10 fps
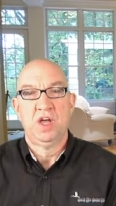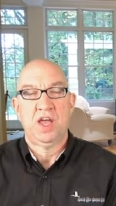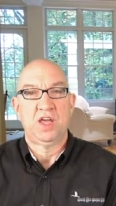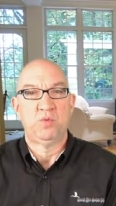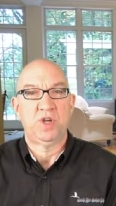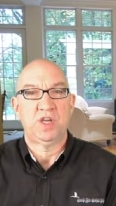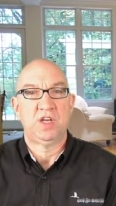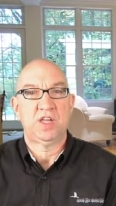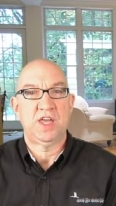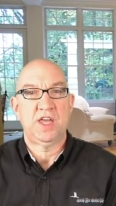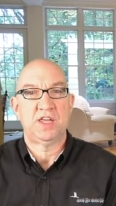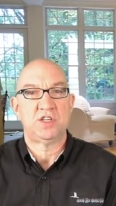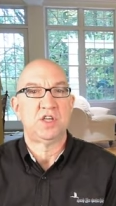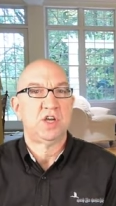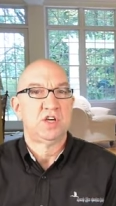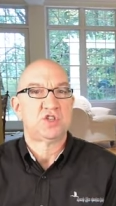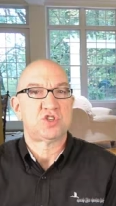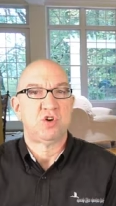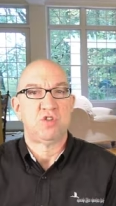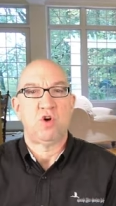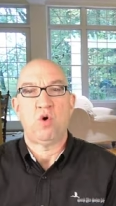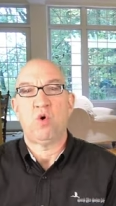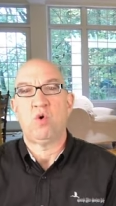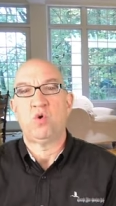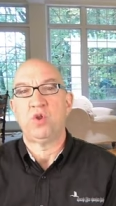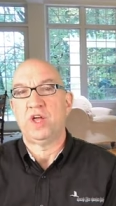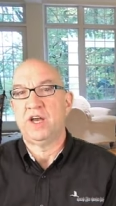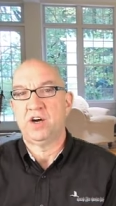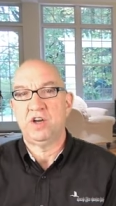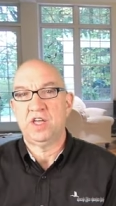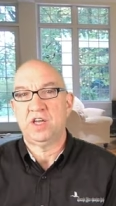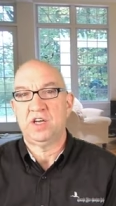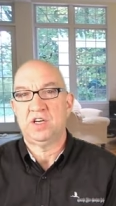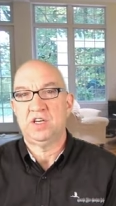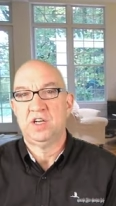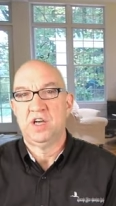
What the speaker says: and we can again show the whole area.